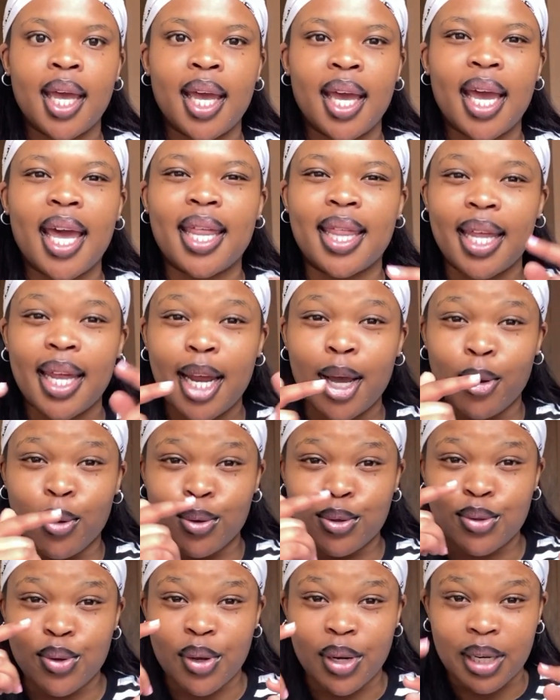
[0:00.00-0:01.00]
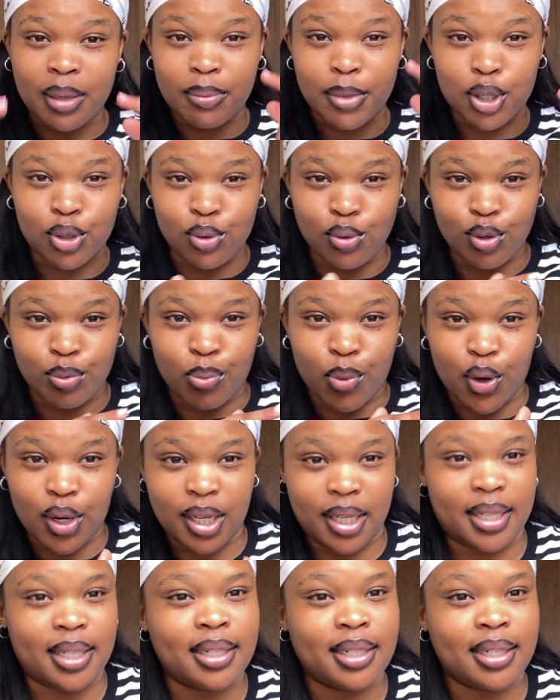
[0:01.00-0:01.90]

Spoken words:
And then I go to grandma juice bottle.